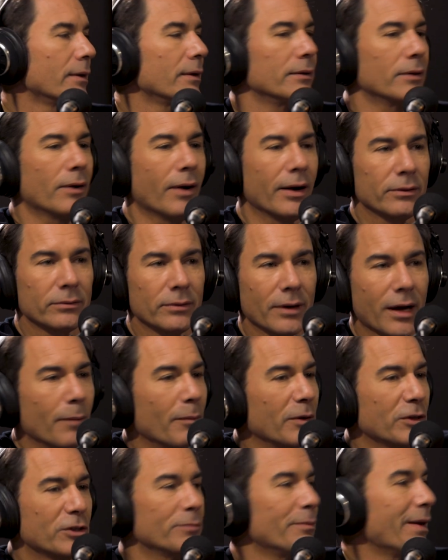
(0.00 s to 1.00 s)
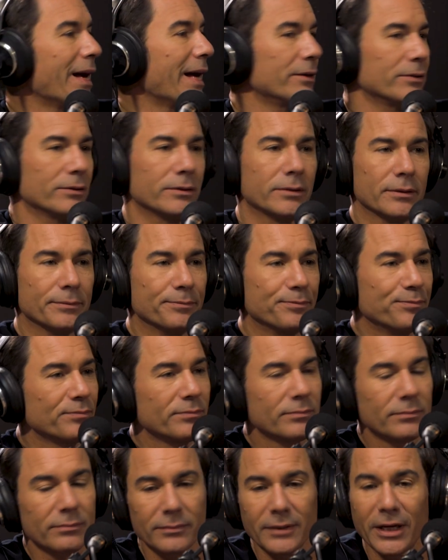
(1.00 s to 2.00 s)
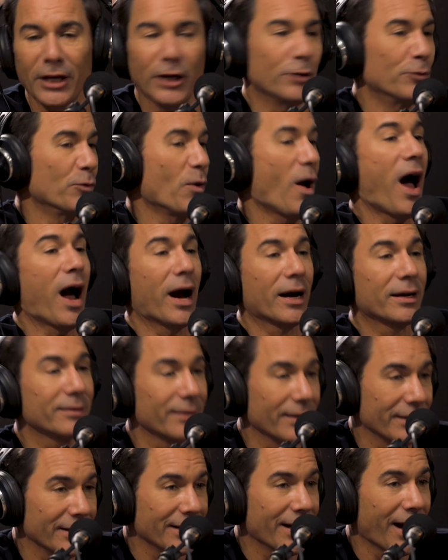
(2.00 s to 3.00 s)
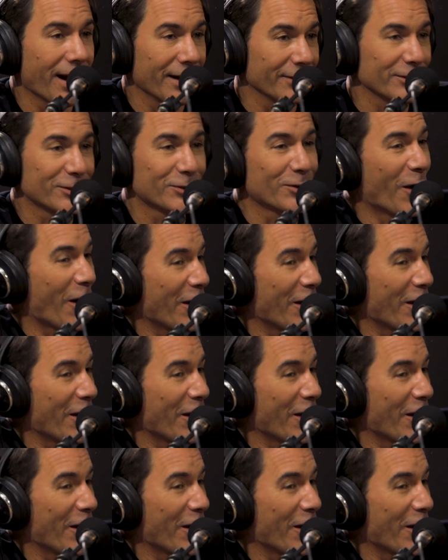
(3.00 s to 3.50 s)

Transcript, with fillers: You know, I don't know how much it mattered to Kid Rock that he got us.